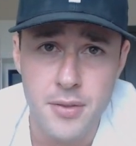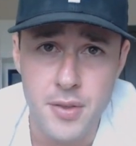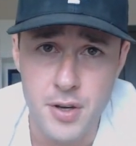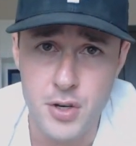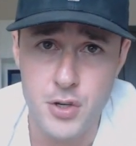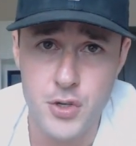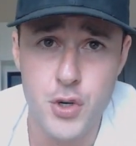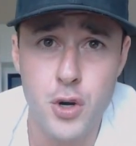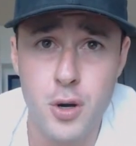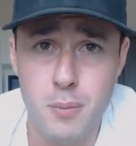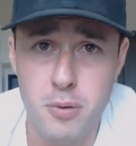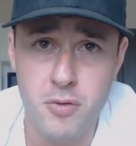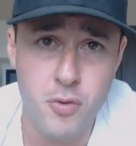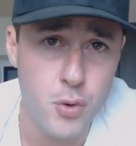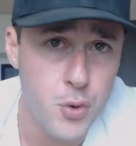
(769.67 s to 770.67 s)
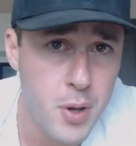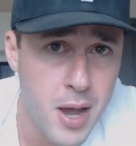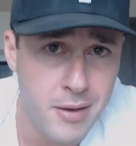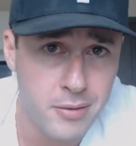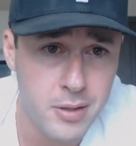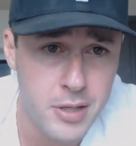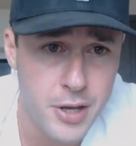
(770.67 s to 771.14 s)
the dessert before you
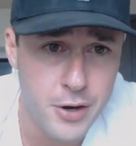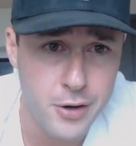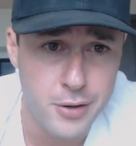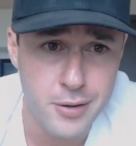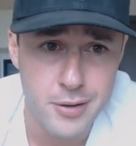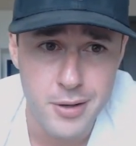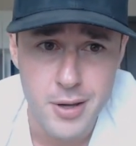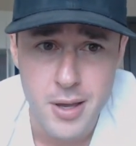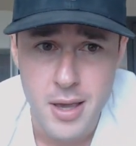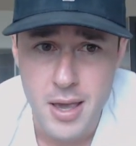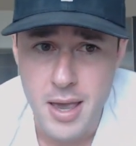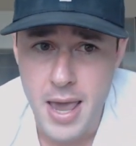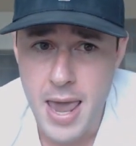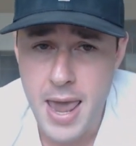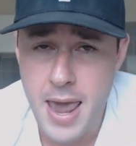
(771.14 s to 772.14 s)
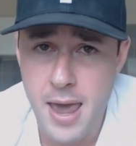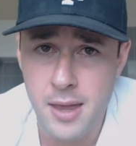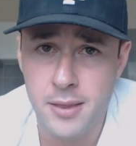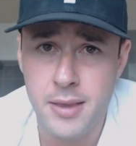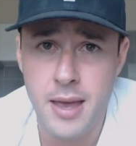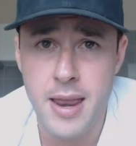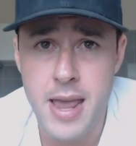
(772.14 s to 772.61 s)
have the dinner,
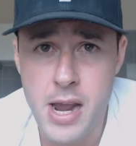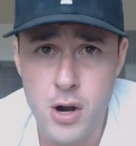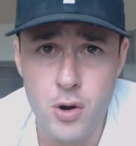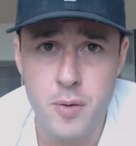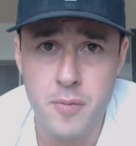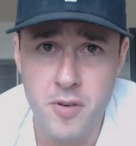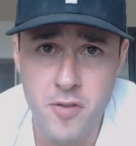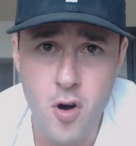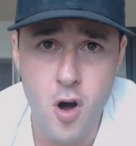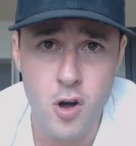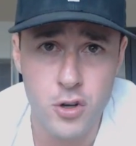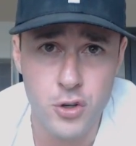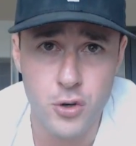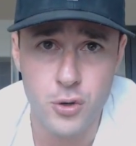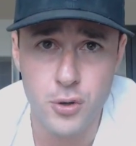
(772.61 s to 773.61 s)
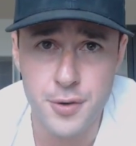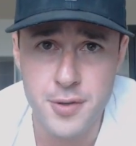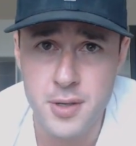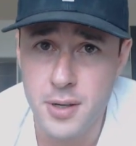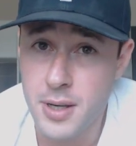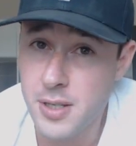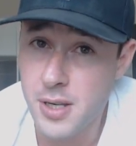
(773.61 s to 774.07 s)
and that harem of hot
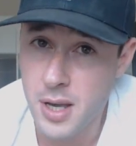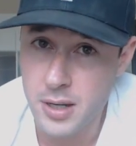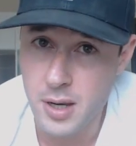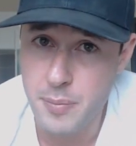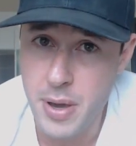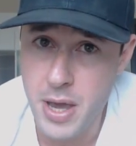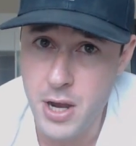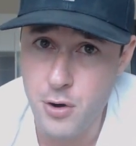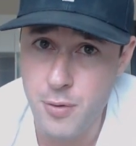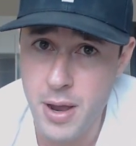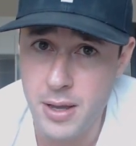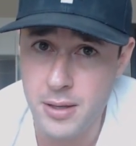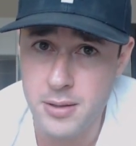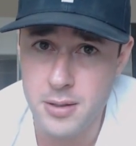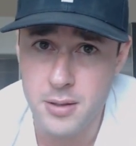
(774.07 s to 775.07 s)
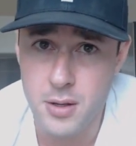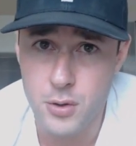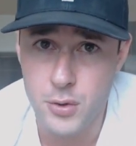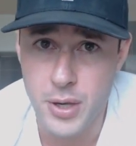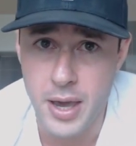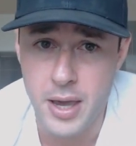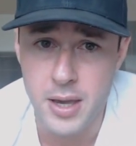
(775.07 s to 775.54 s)
girls is not going to pay your rent,
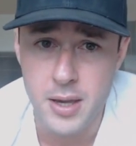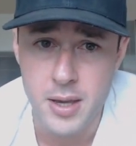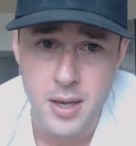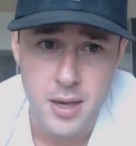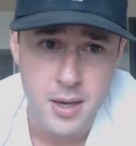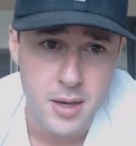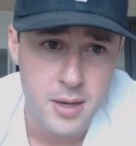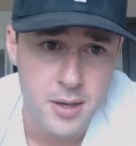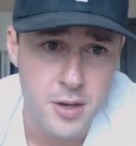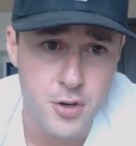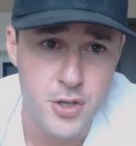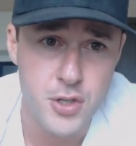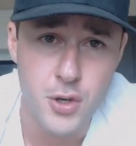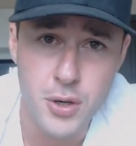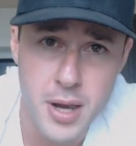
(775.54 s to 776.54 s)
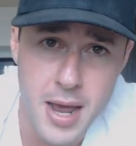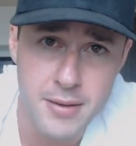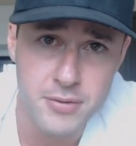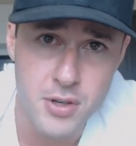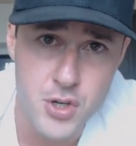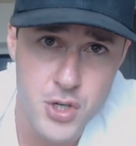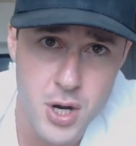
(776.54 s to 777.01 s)
okay? You're still going to
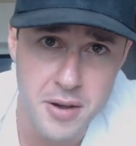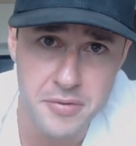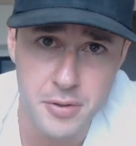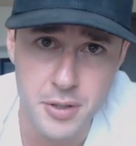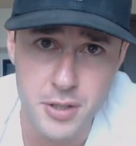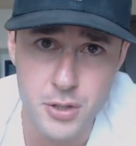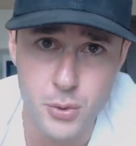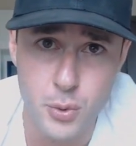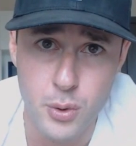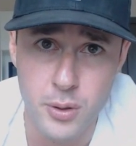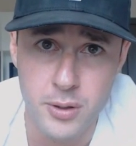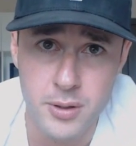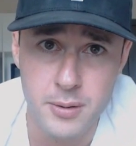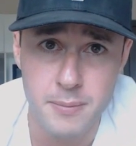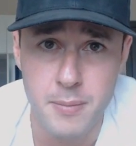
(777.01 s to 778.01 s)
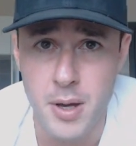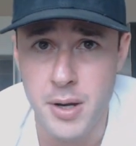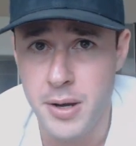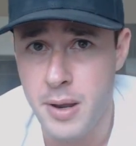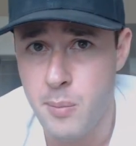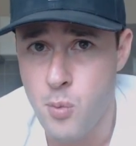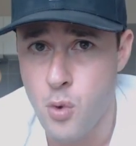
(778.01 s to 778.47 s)
have to shuffle into work
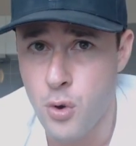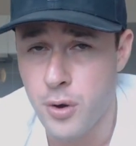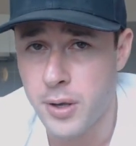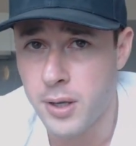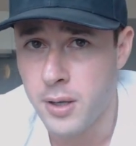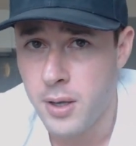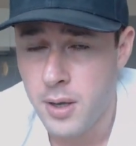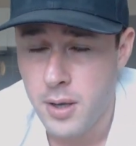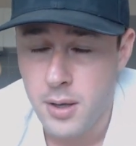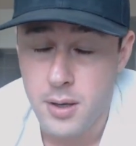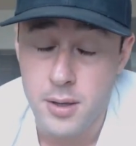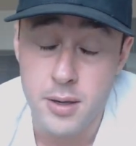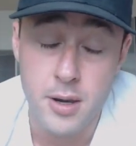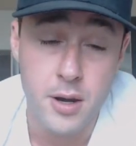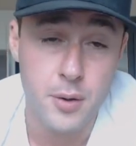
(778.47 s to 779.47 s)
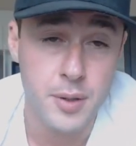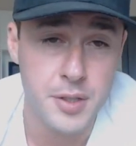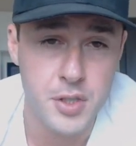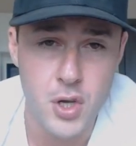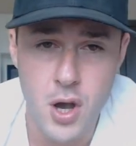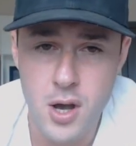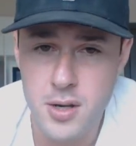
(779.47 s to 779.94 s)
Monday morning, you know,
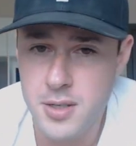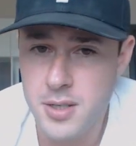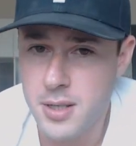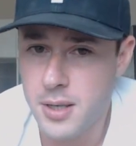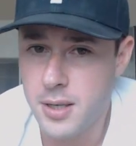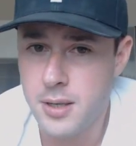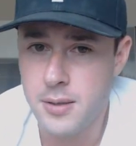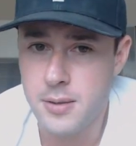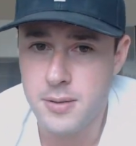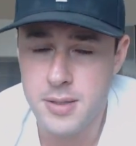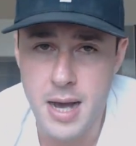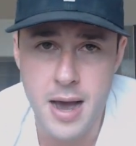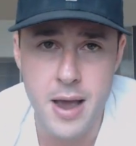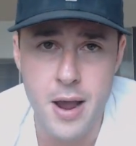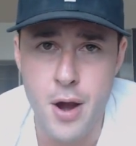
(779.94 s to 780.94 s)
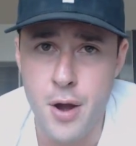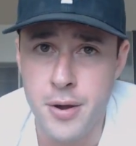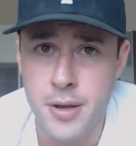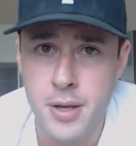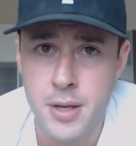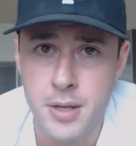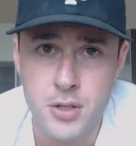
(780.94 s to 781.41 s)
exhausted,
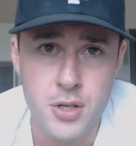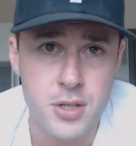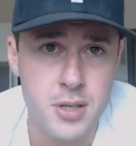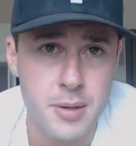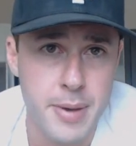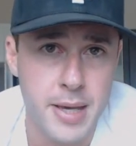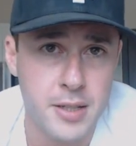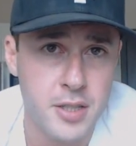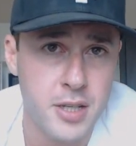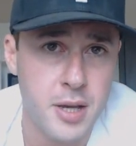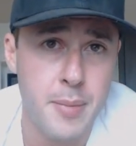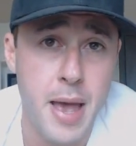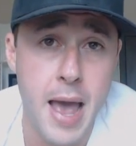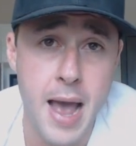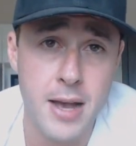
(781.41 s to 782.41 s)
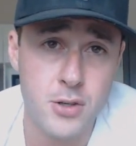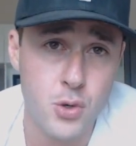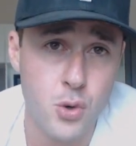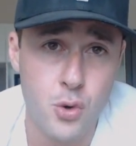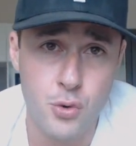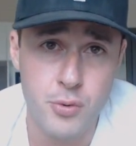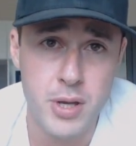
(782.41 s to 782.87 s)
tired, just to make some
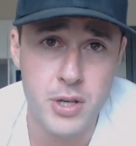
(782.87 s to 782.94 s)
asshole